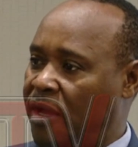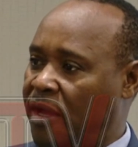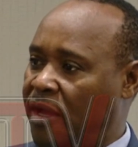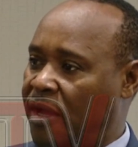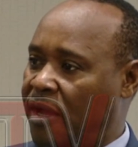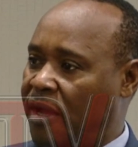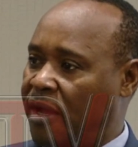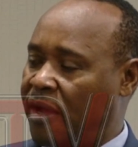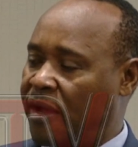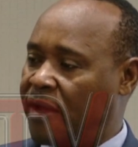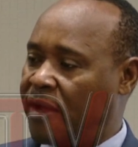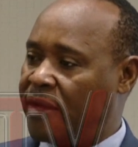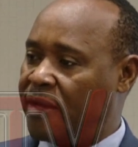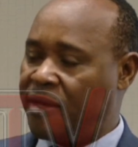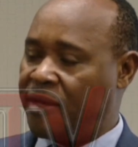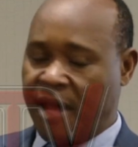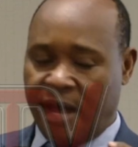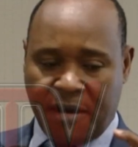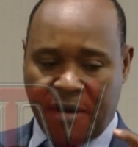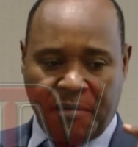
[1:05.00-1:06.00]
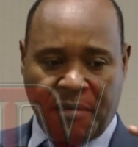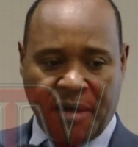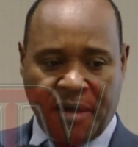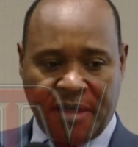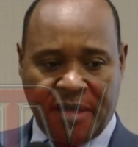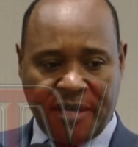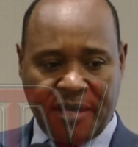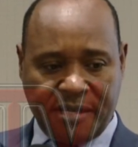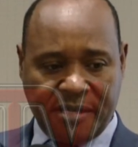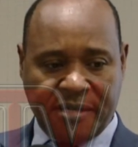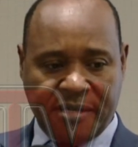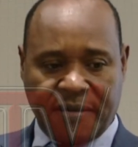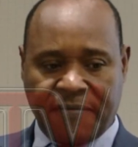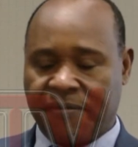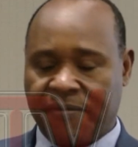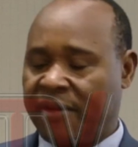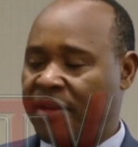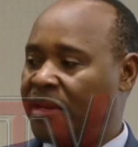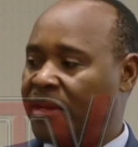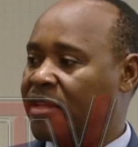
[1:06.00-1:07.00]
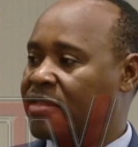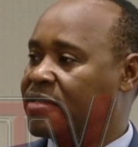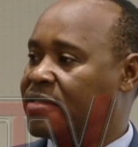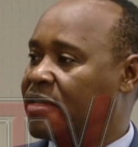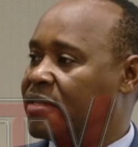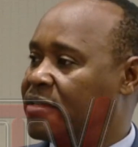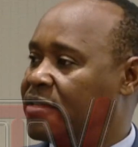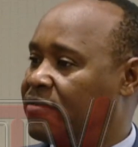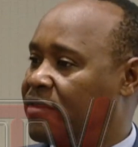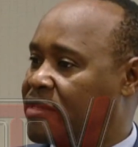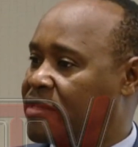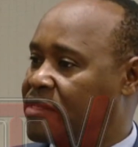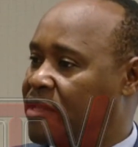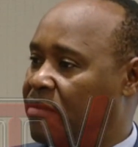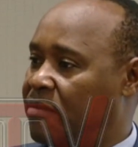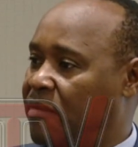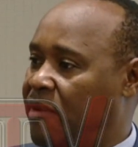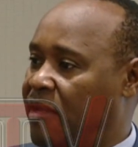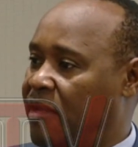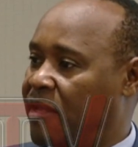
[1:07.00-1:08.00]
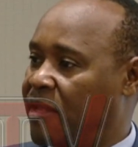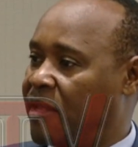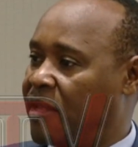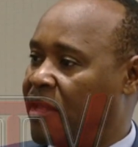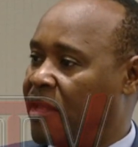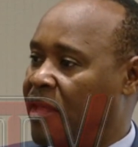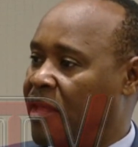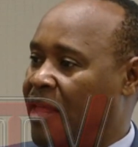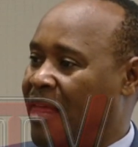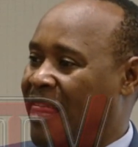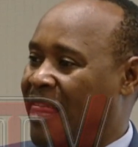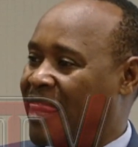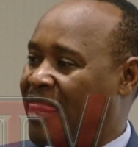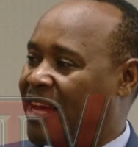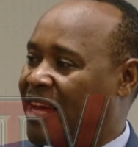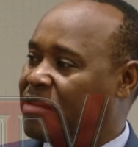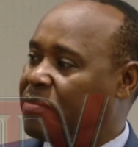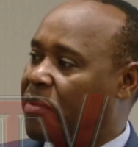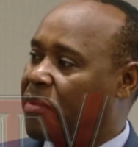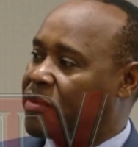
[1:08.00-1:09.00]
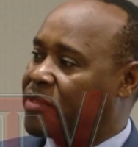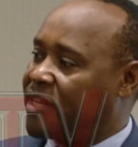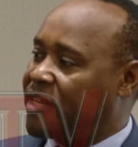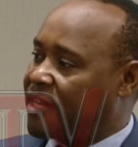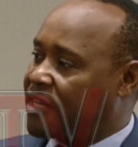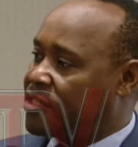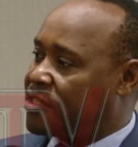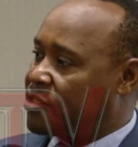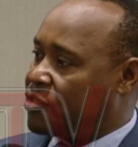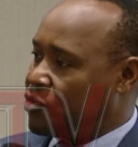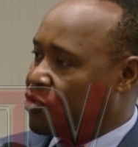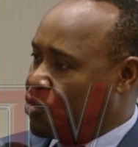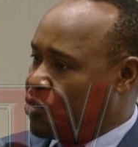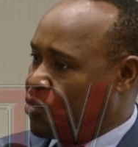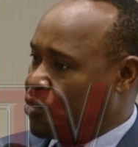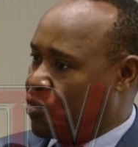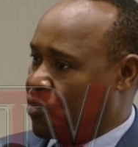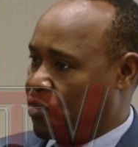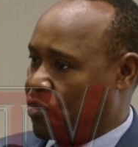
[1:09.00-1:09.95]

uh, done by the East African Legislative Assembly that protects you.